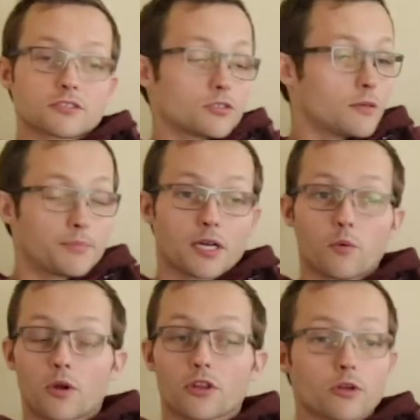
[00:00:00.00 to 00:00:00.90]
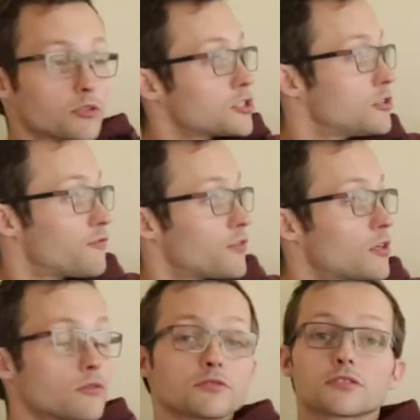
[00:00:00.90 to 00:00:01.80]
So you pick one of those two
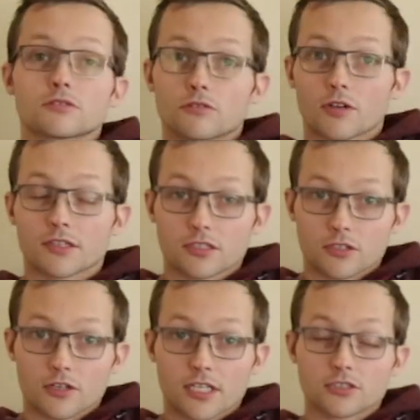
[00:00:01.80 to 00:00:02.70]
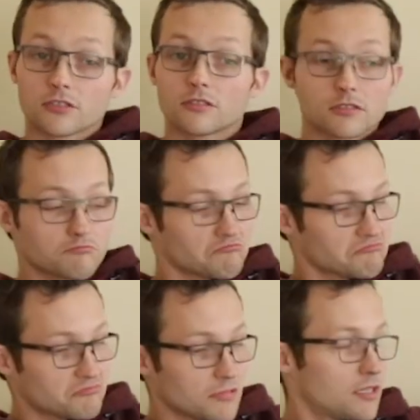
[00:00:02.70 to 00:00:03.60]
flows, create the credentials,
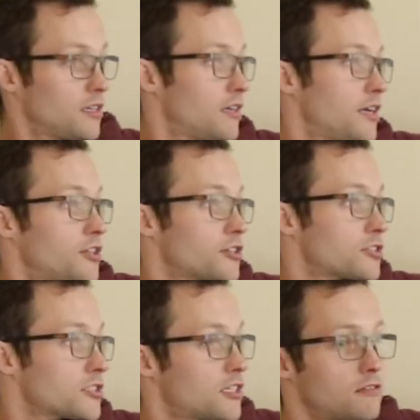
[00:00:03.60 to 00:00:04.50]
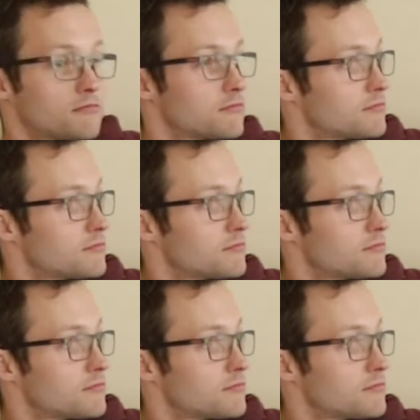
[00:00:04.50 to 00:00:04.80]
and you're good to go.